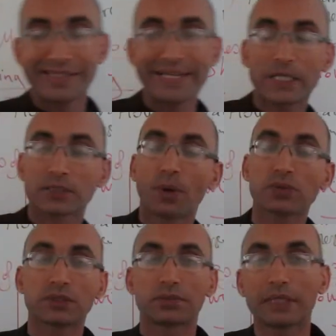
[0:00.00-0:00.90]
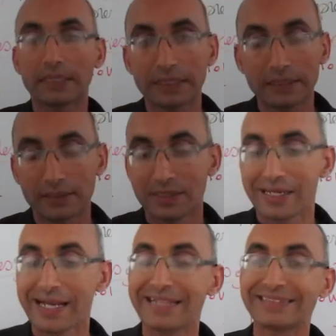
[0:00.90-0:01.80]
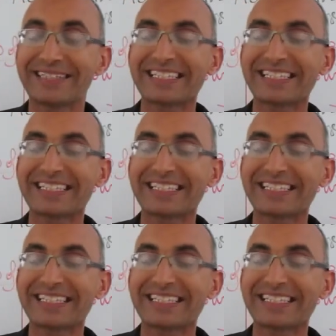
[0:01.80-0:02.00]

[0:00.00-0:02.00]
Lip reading: expository and